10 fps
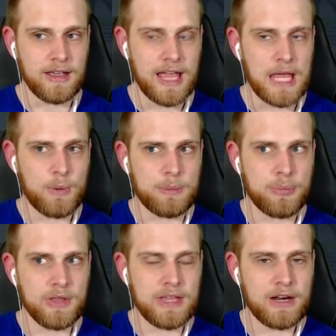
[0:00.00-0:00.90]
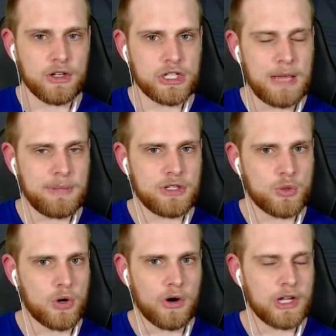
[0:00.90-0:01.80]
and we put that on champions
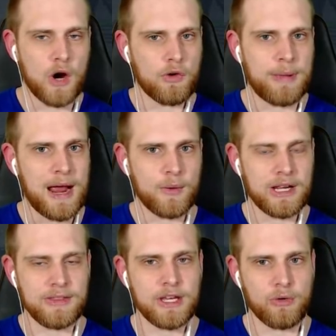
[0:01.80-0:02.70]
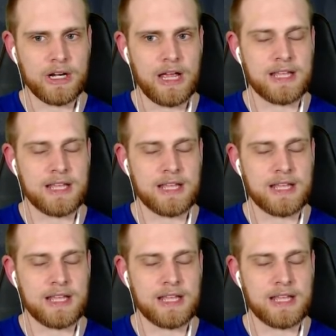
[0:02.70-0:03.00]
who are already overpowered in the arena,